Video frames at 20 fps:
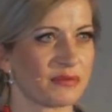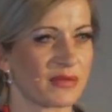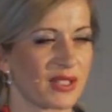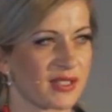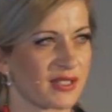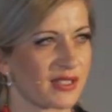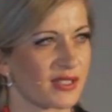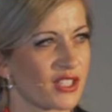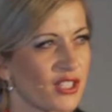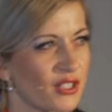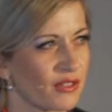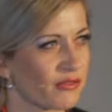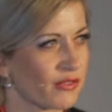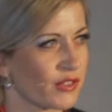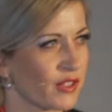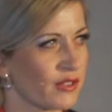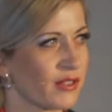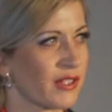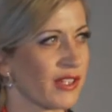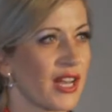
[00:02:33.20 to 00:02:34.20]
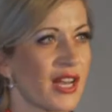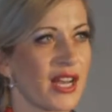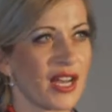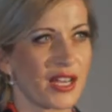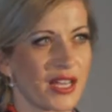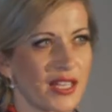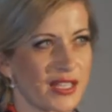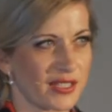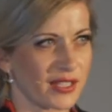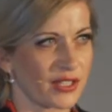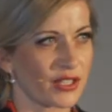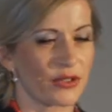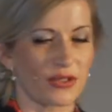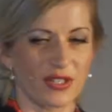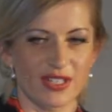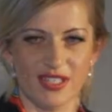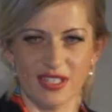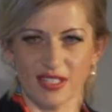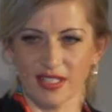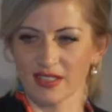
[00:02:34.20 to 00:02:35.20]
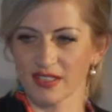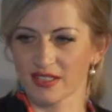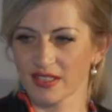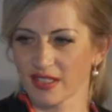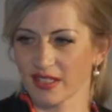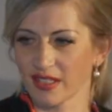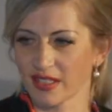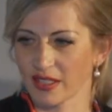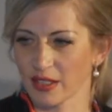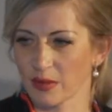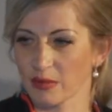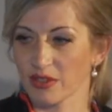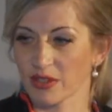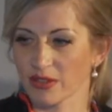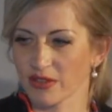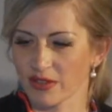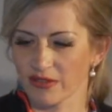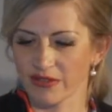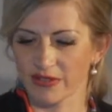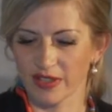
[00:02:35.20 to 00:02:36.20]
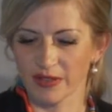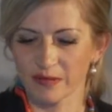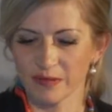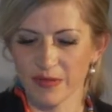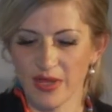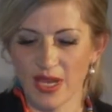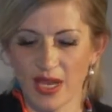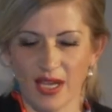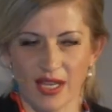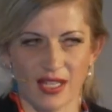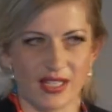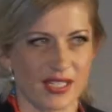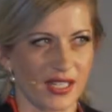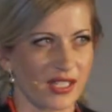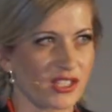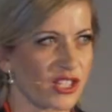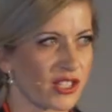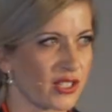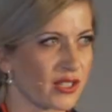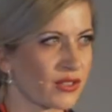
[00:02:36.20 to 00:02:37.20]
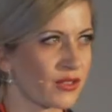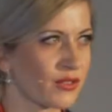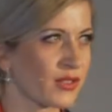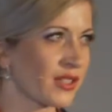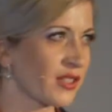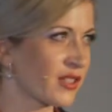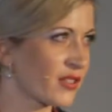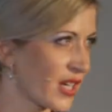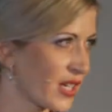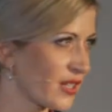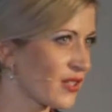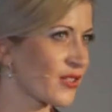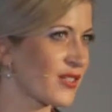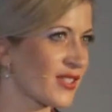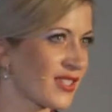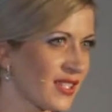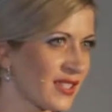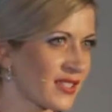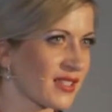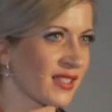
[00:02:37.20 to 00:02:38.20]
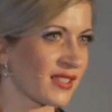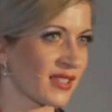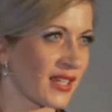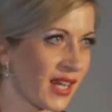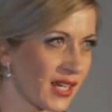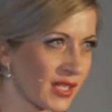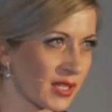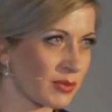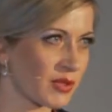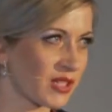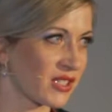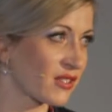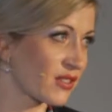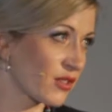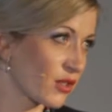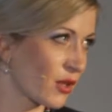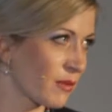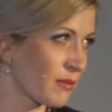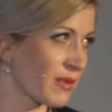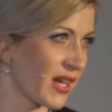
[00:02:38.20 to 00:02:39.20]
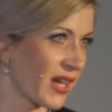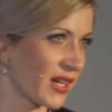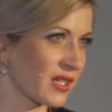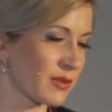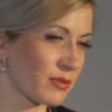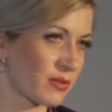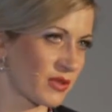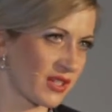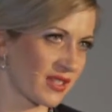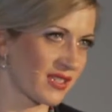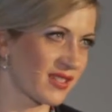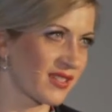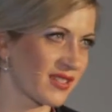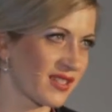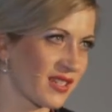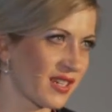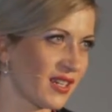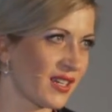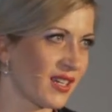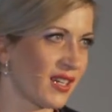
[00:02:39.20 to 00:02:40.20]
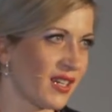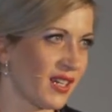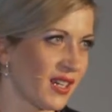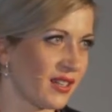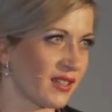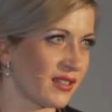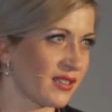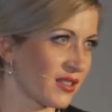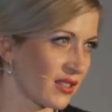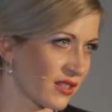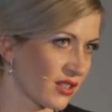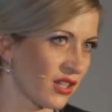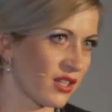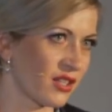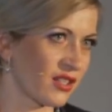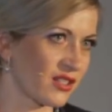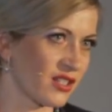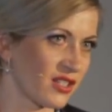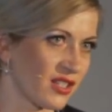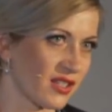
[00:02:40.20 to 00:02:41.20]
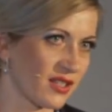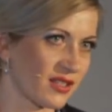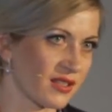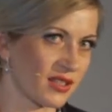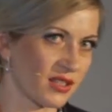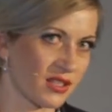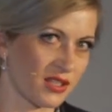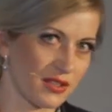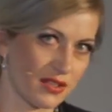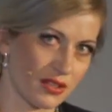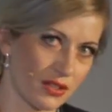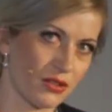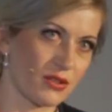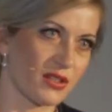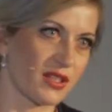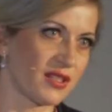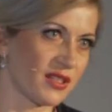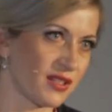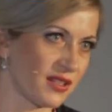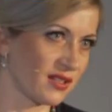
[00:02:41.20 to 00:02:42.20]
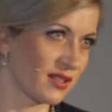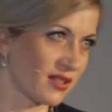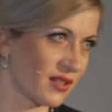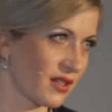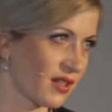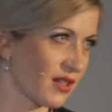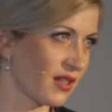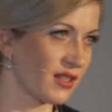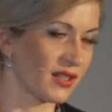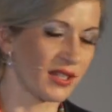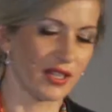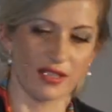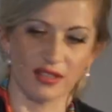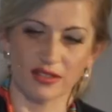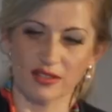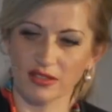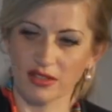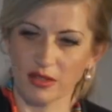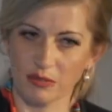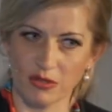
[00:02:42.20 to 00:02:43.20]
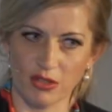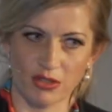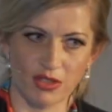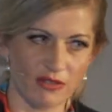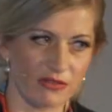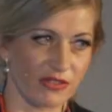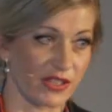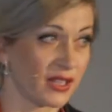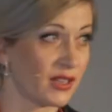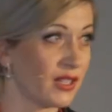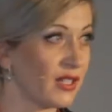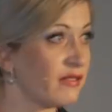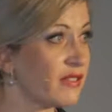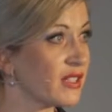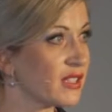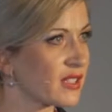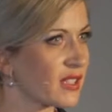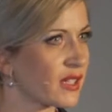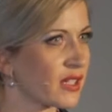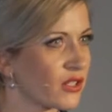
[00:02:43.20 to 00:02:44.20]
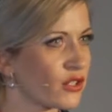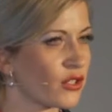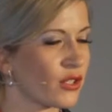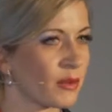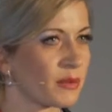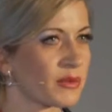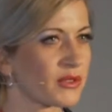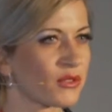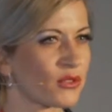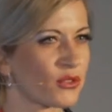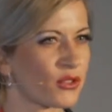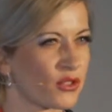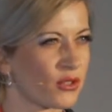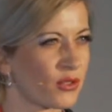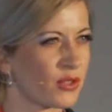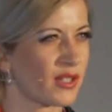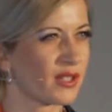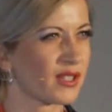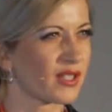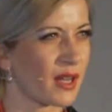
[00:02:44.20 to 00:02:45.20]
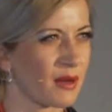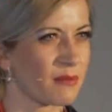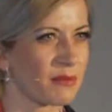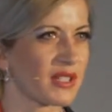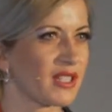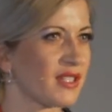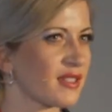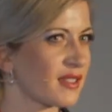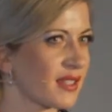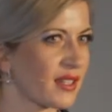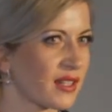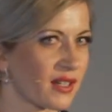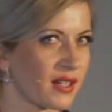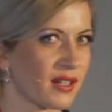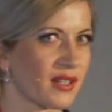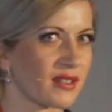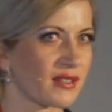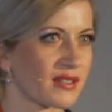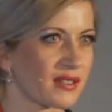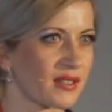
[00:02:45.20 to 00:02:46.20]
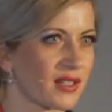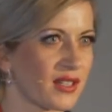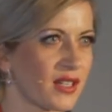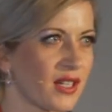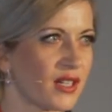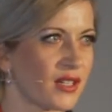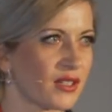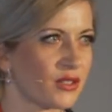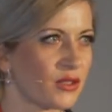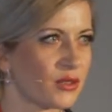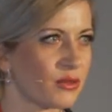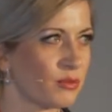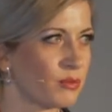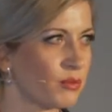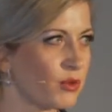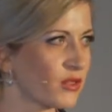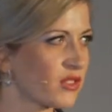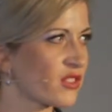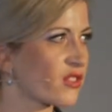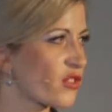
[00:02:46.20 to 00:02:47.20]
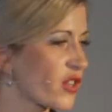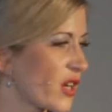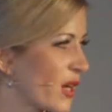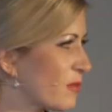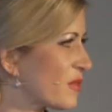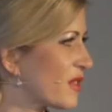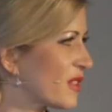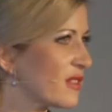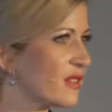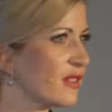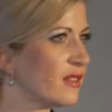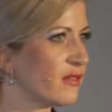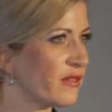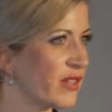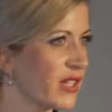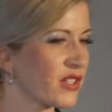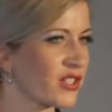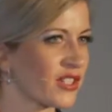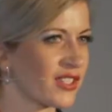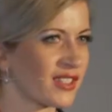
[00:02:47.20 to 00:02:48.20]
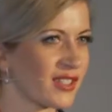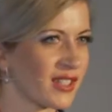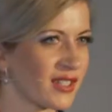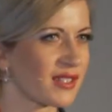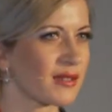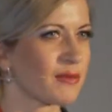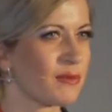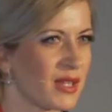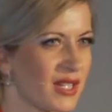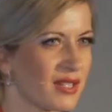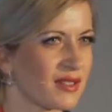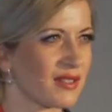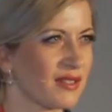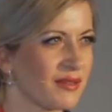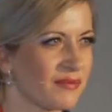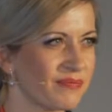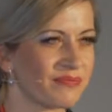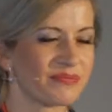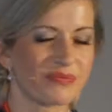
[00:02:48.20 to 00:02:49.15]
as a chief of security and cryptography. It's actually great to see that experts, top experts in technology such as security and cryptography are leaving their jobs to join companies like us to bootstrap this innovation. It's amazing.